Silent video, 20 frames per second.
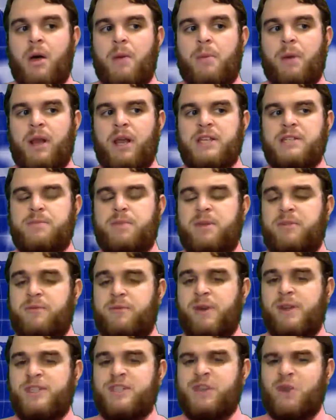But as
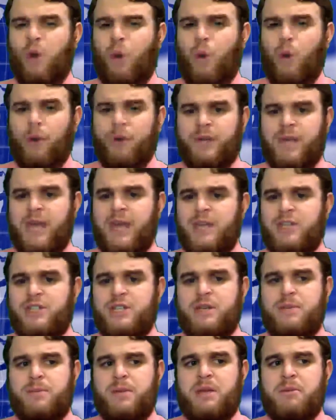befits an old K
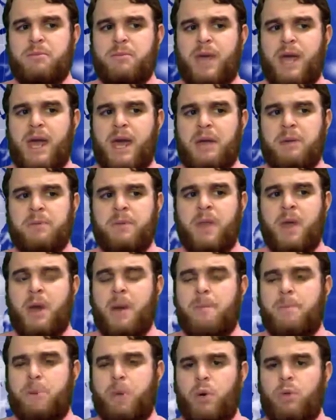G B man,
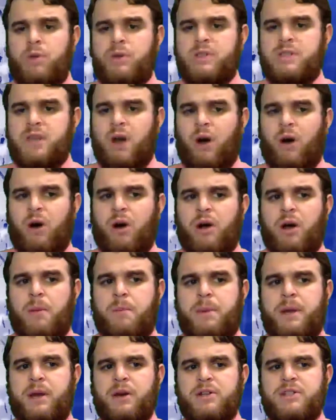Putin's heart
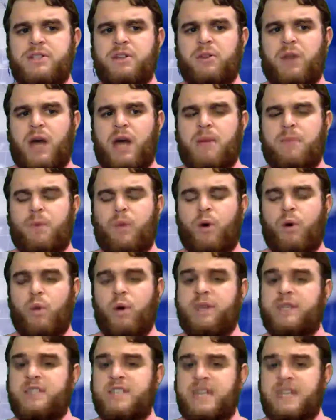appears to lie more
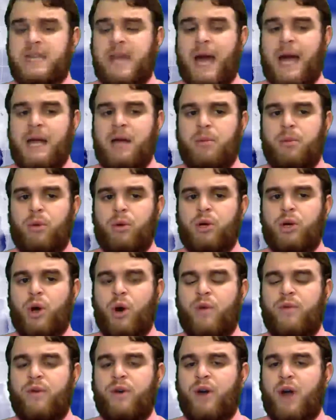with deniable
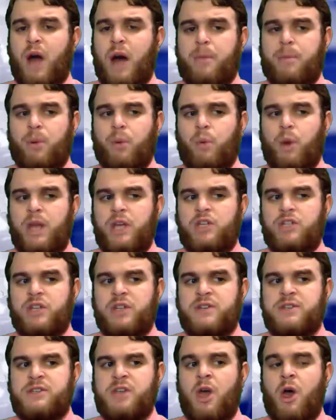covert
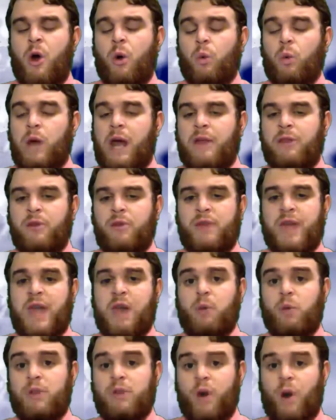operations rather
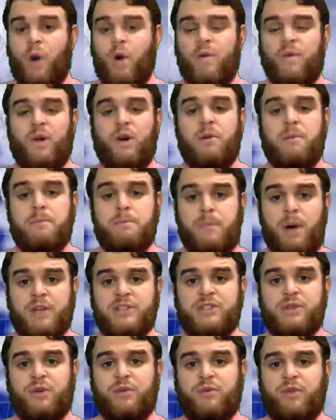than with overt
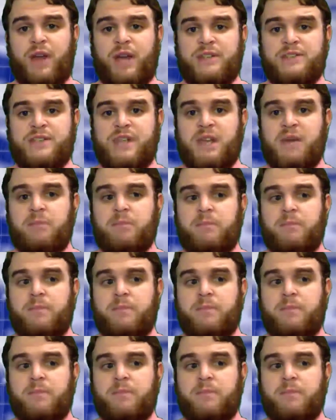muscle flexing.